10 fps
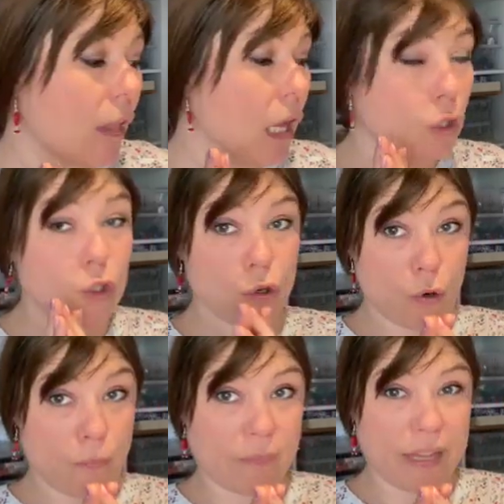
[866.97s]

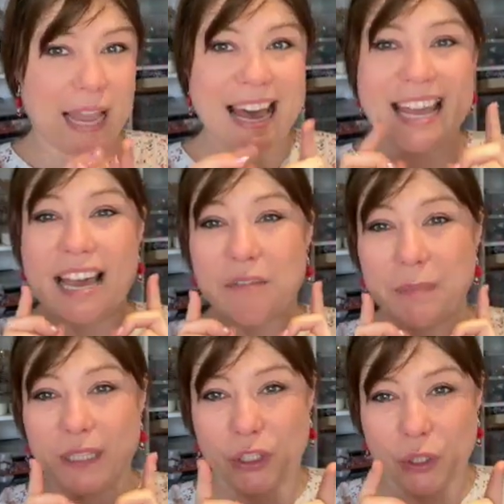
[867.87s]
So I have
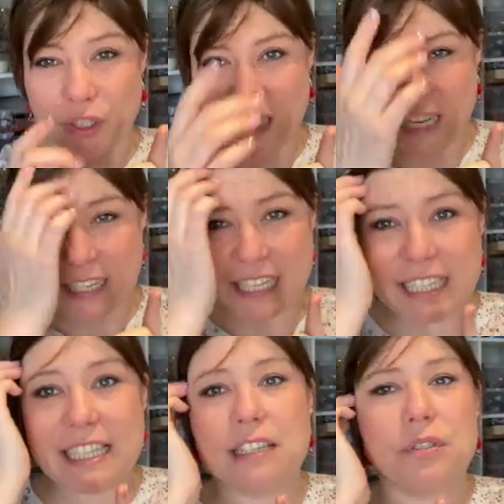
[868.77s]
been good. I got it
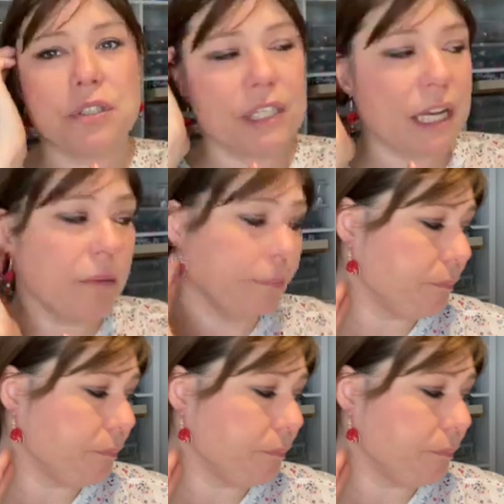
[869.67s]
yesterday.